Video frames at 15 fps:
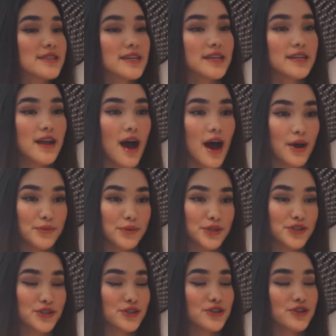in, I'm going to
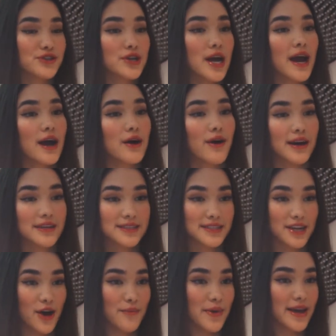show you how I
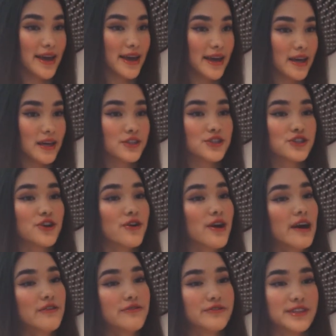style my hair to go
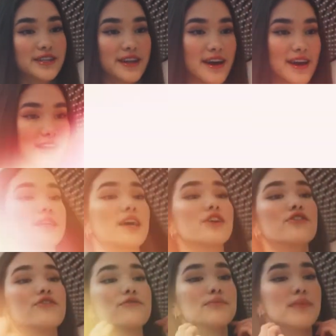out for the night. Start
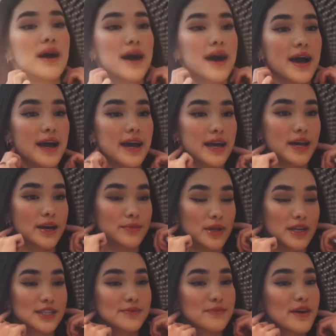off by
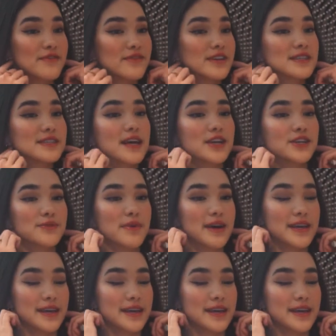placing my fingers under my